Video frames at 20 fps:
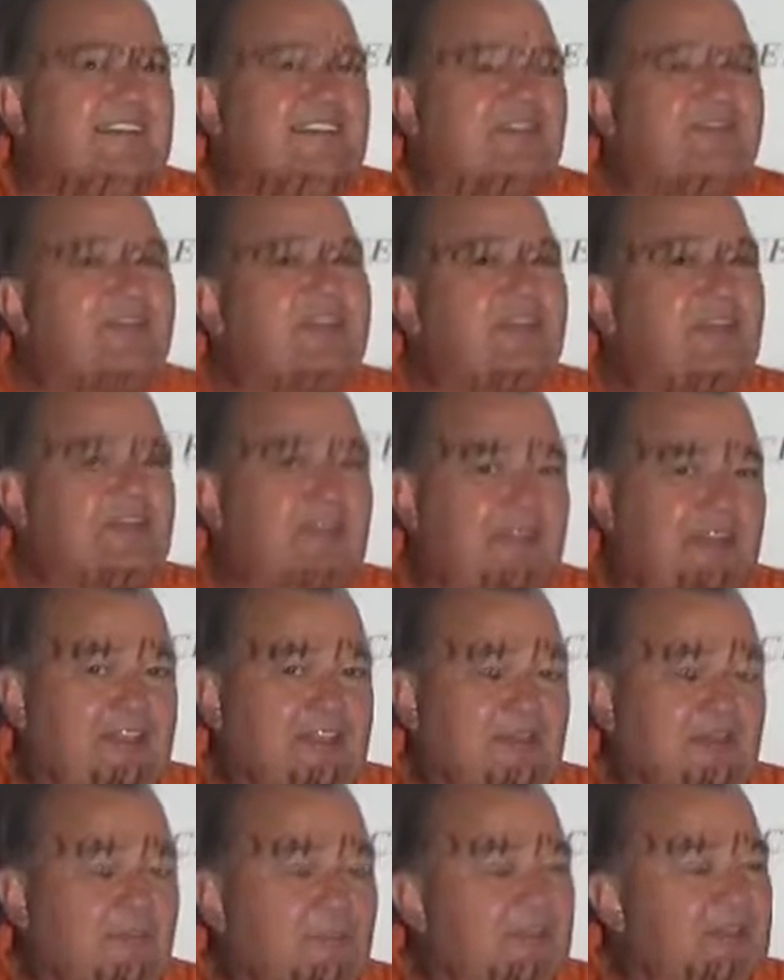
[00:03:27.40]
trigger in
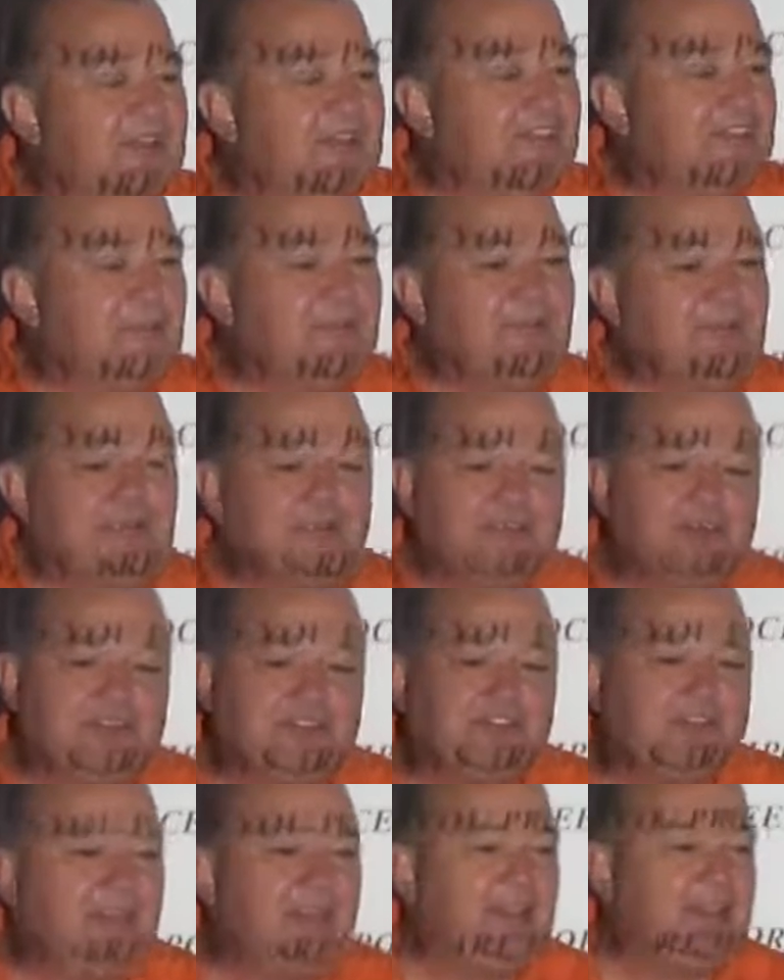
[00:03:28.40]
you, because some of you will do a
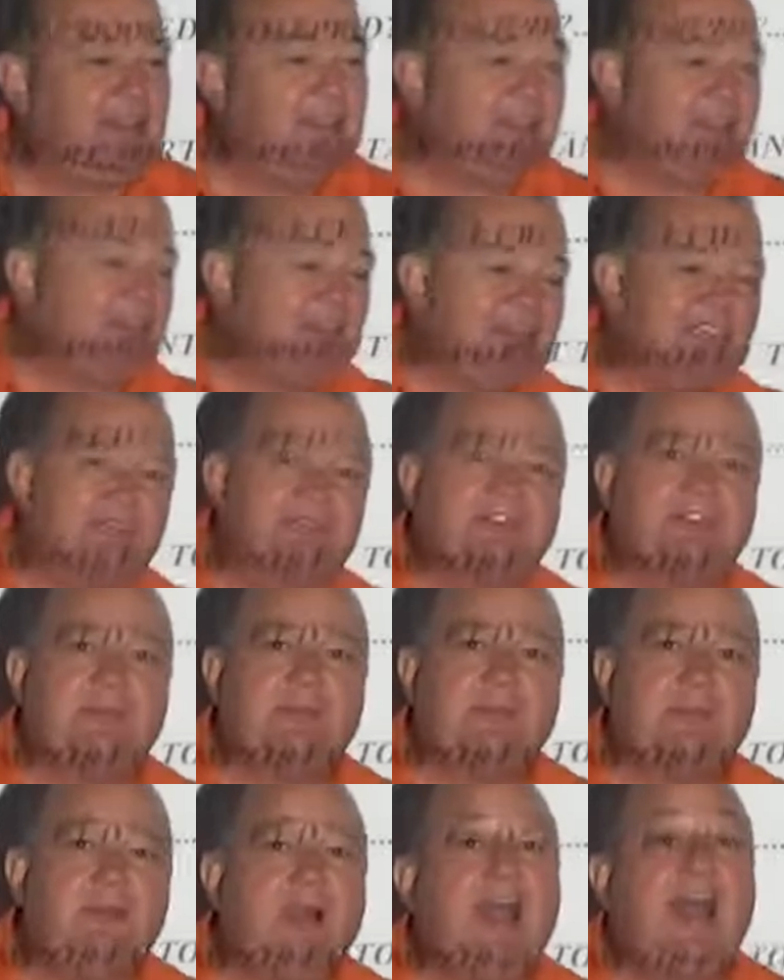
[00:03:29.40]
straight leg raiser,
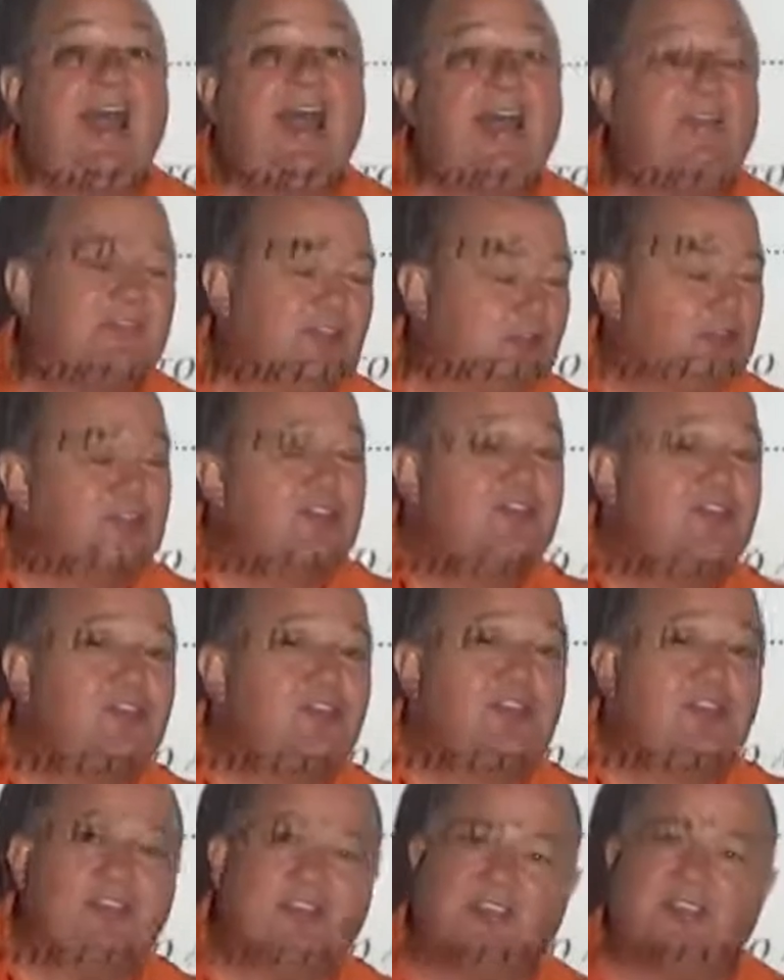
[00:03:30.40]
somebody go, ow, you go,
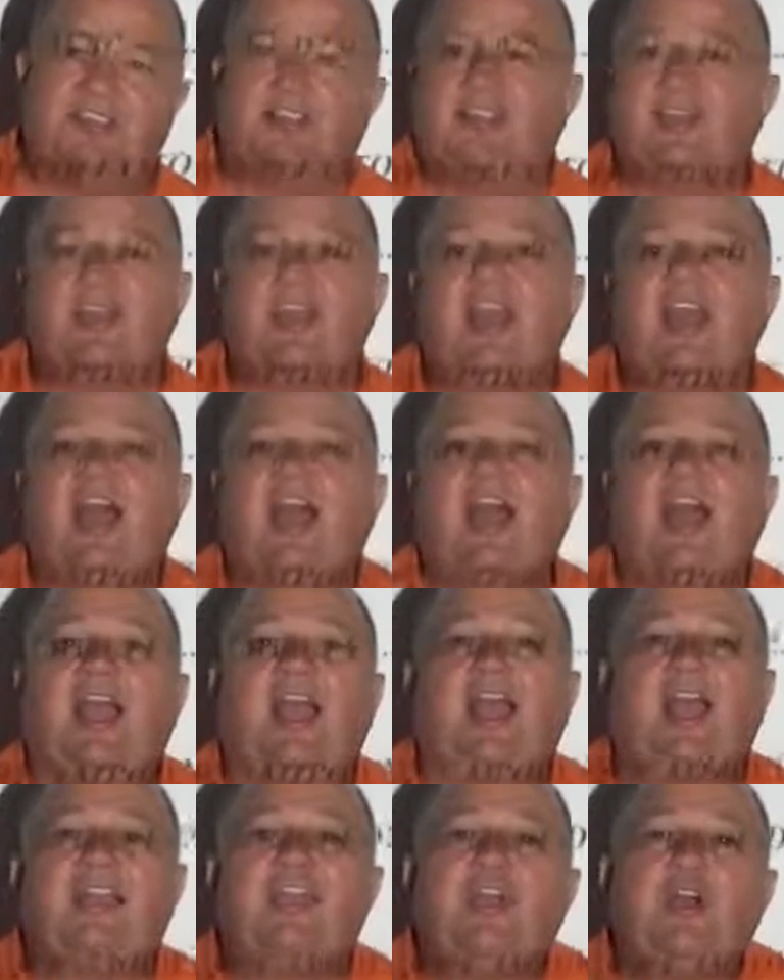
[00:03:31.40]
good,
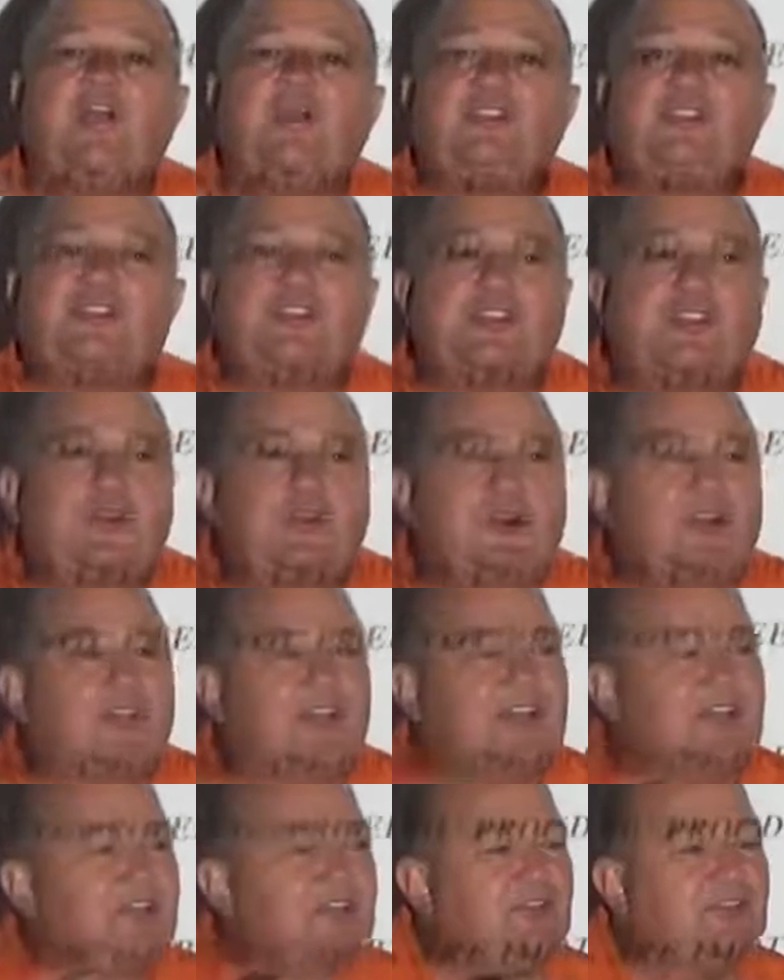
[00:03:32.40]
I know in school
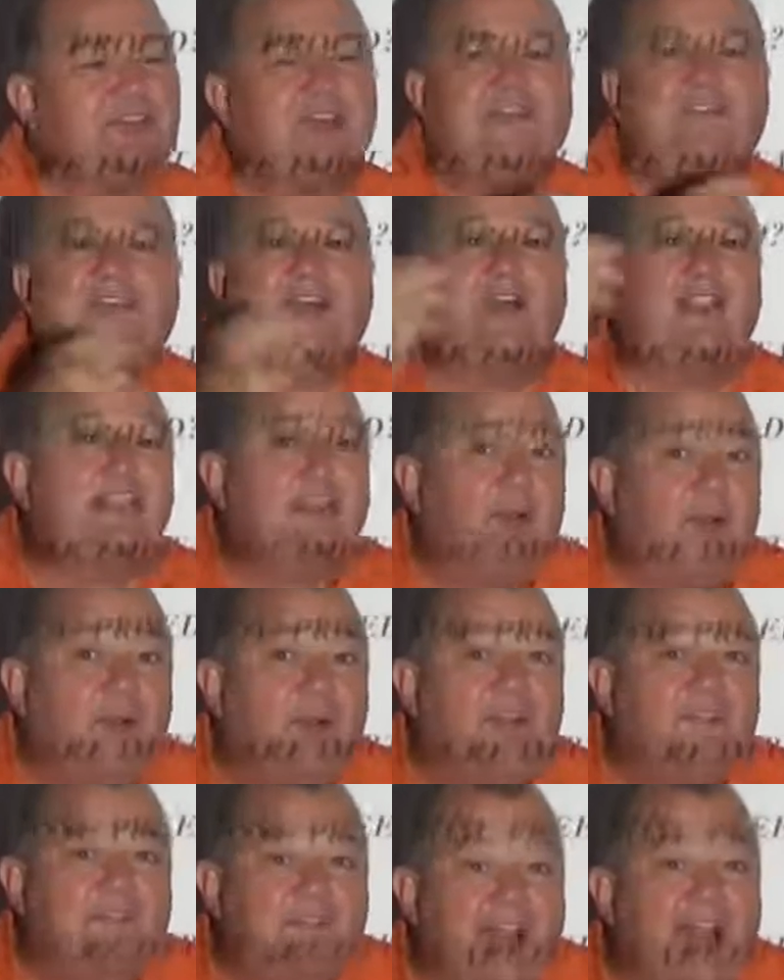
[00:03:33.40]
that's a good,
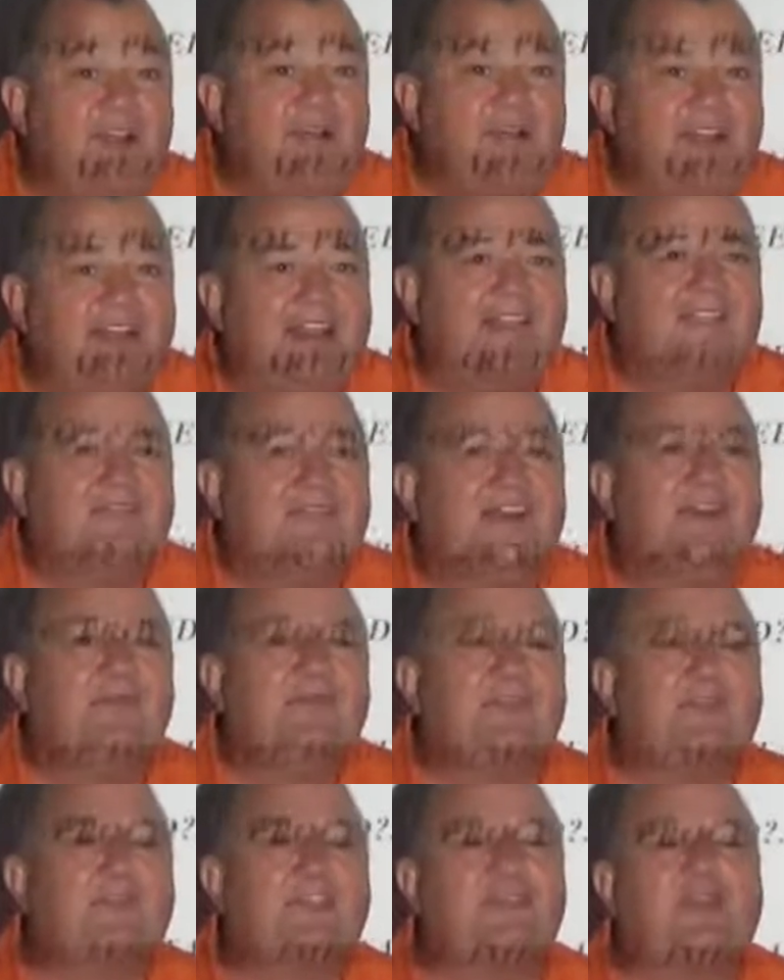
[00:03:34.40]
I found it, I
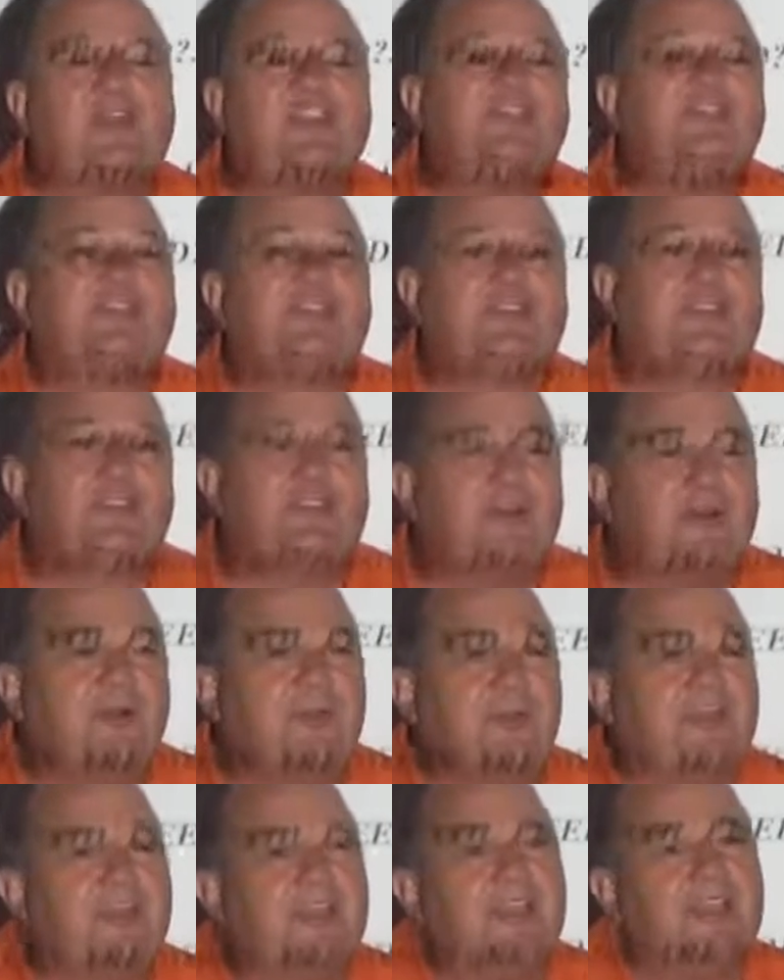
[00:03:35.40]
found the treasure,
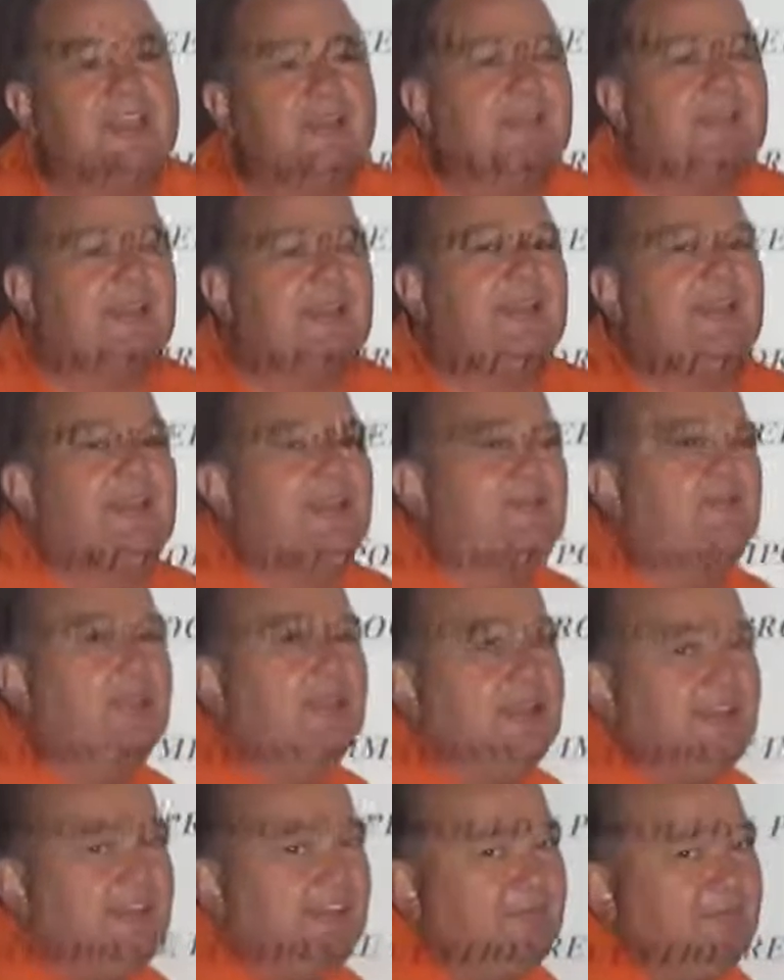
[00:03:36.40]
but in
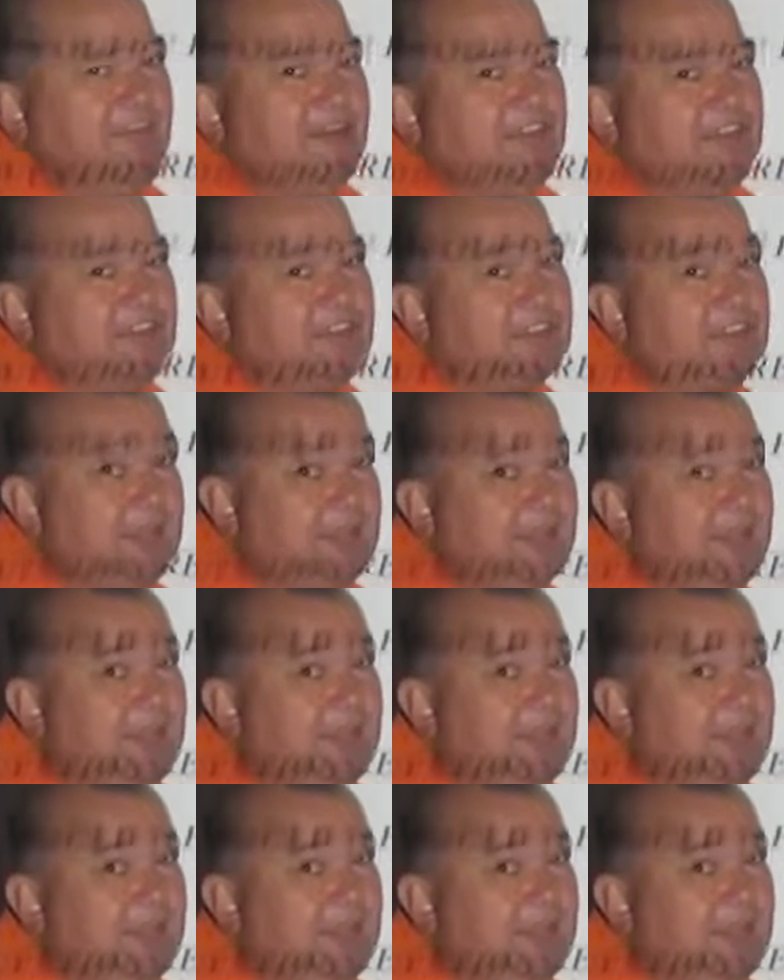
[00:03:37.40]
real life patients don't